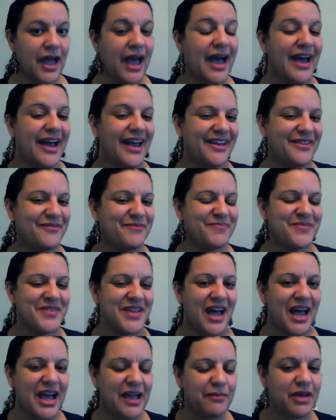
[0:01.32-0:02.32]
Hi,
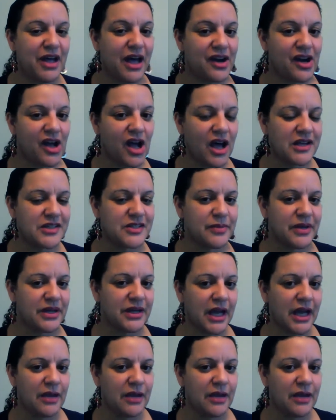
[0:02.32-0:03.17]
I'm Ghada Osman.